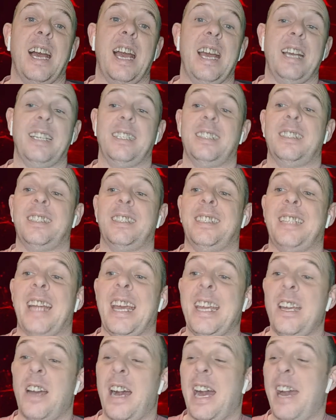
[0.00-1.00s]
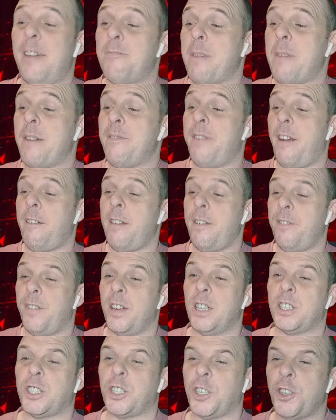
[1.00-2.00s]
and today I have my very
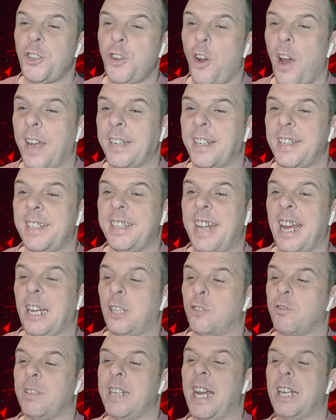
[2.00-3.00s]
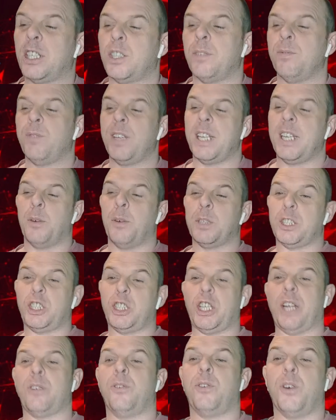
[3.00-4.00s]
first Nine and Dex reaction video on the
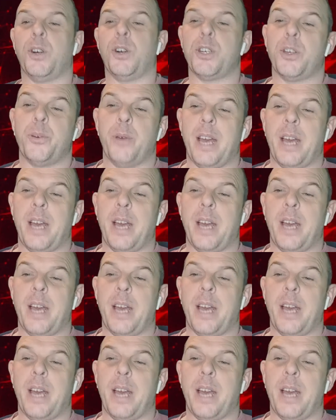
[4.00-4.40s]
channel for you,